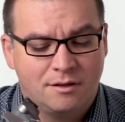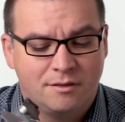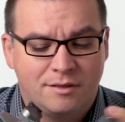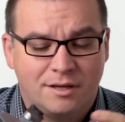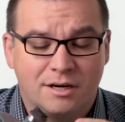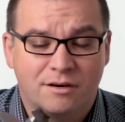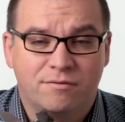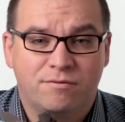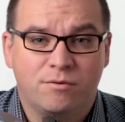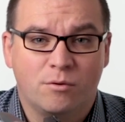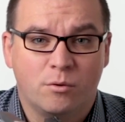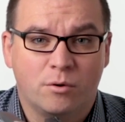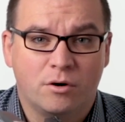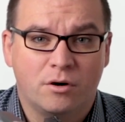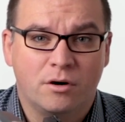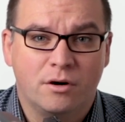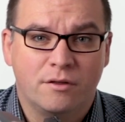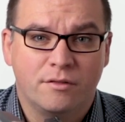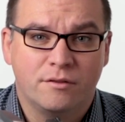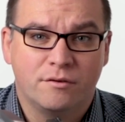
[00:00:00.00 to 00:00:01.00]

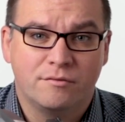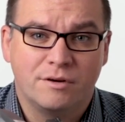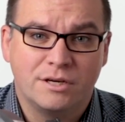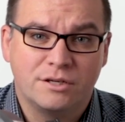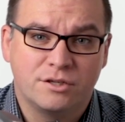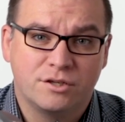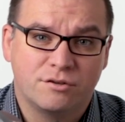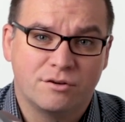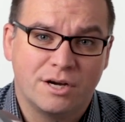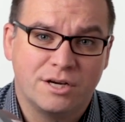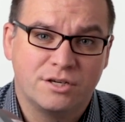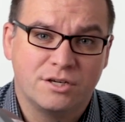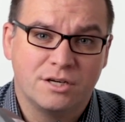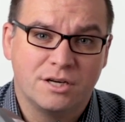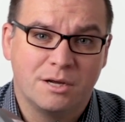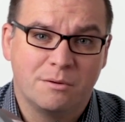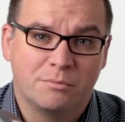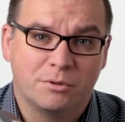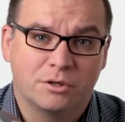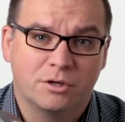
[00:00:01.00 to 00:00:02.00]
Therefore, the registration
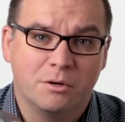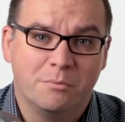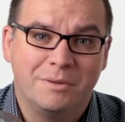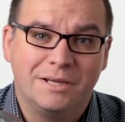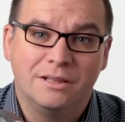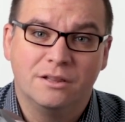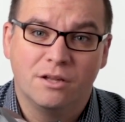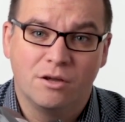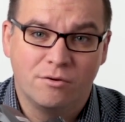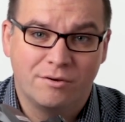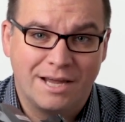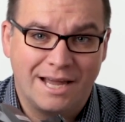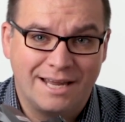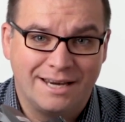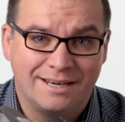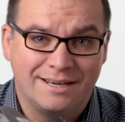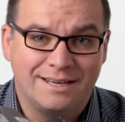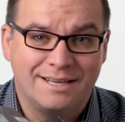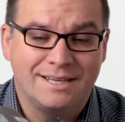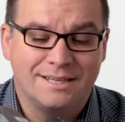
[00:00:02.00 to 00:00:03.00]
number could be
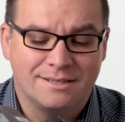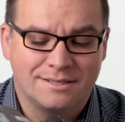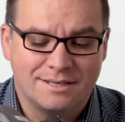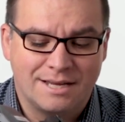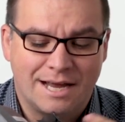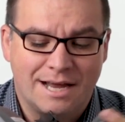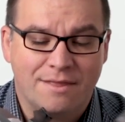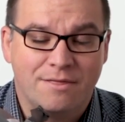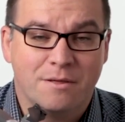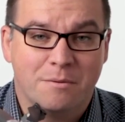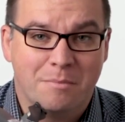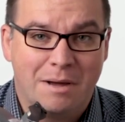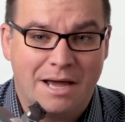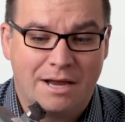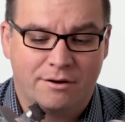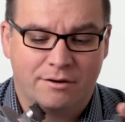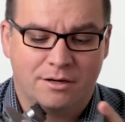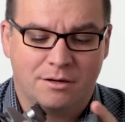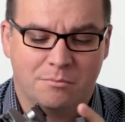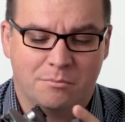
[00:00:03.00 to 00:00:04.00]
located inside the
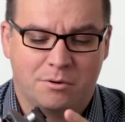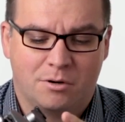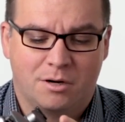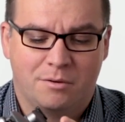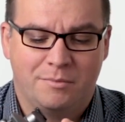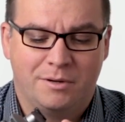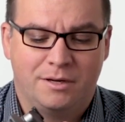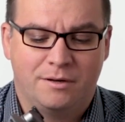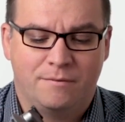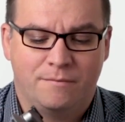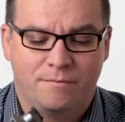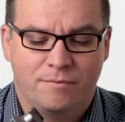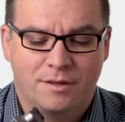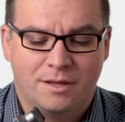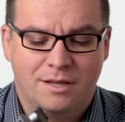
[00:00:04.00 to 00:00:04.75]
battery compartment.